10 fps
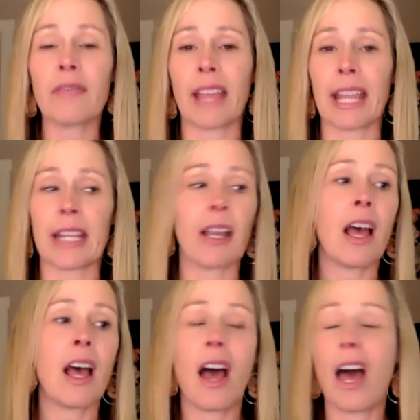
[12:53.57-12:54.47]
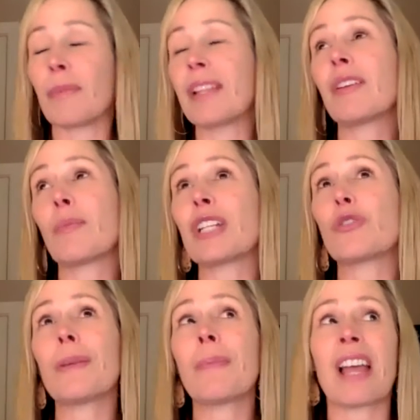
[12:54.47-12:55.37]
Like, I'm living my
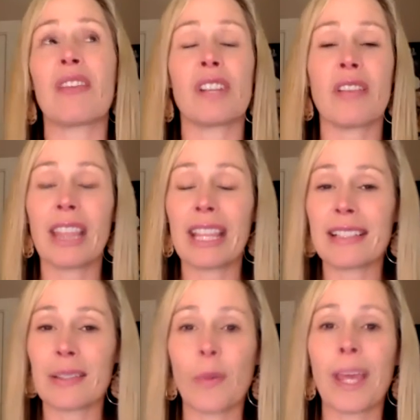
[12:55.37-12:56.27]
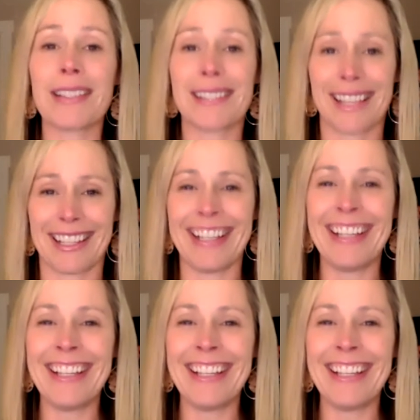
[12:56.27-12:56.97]
dream life and everything is amazing.